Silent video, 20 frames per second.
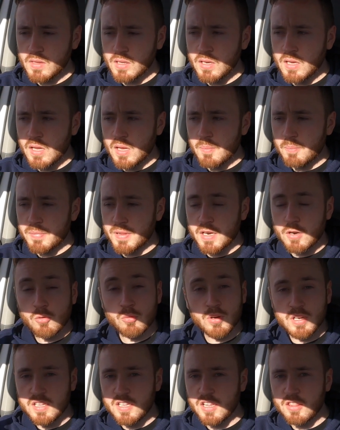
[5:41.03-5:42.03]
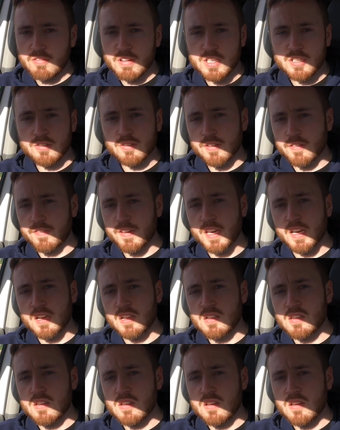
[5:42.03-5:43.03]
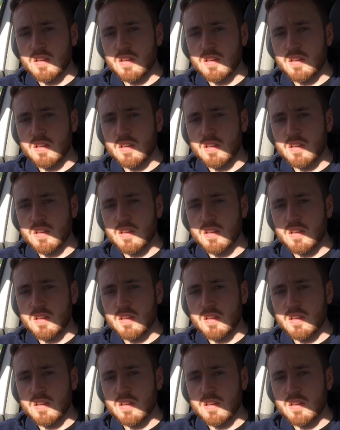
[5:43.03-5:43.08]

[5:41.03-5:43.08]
but then all these other issues are fixed.